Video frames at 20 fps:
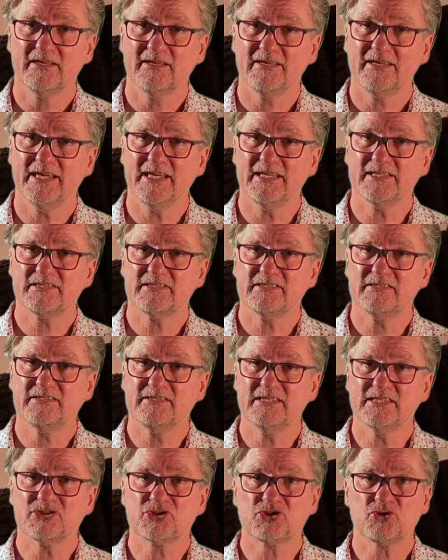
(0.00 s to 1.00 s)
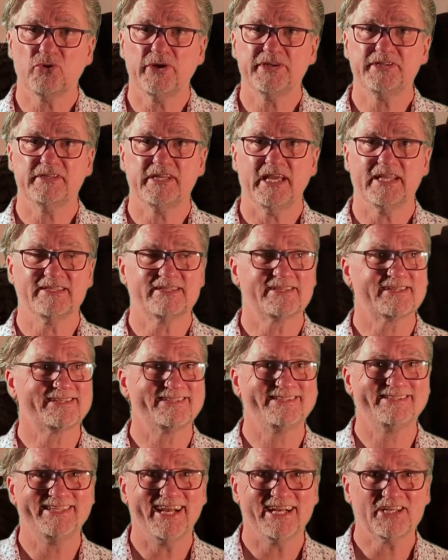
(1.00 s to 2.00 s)
His disjointed and
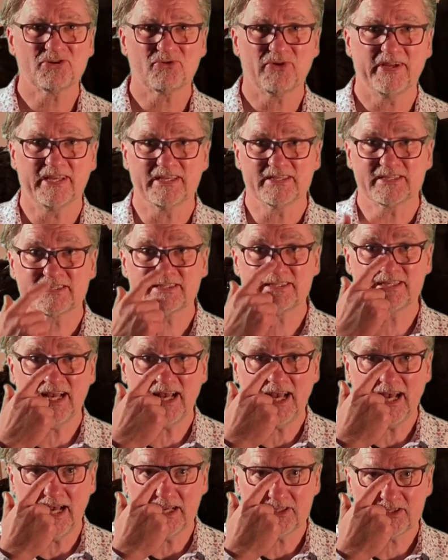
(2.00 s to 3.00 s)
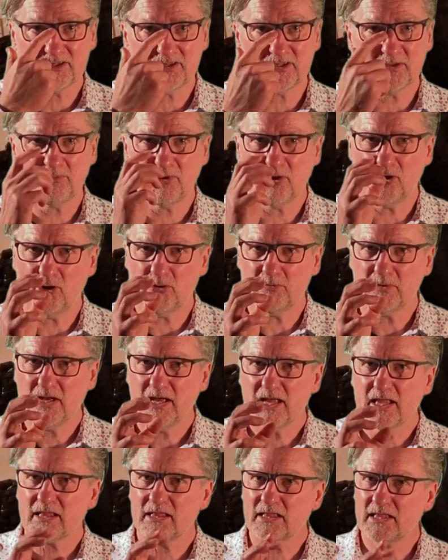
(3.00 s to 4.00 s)
stuttering start to the poem
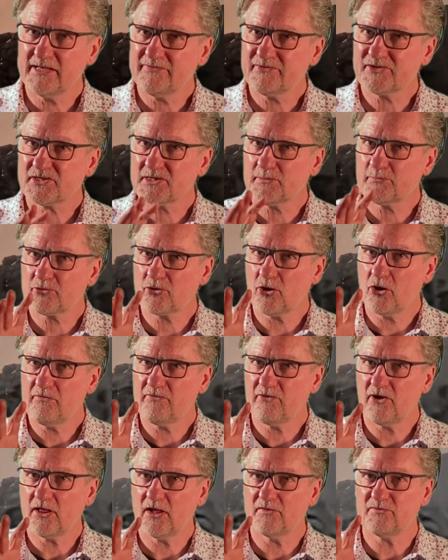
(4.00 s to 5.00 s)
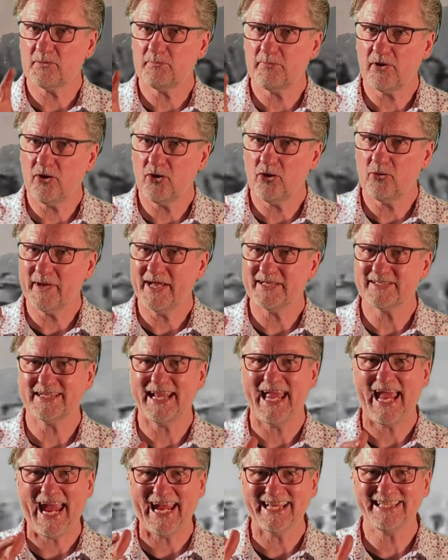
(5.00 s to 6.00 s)
lifts the profile of the poem as an
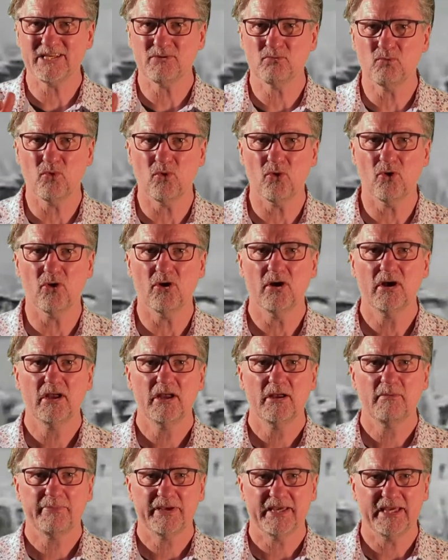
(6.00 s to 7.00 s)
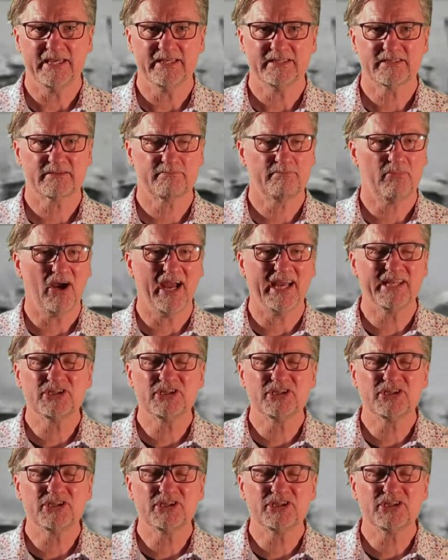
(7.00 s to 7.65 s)
anti-war piece by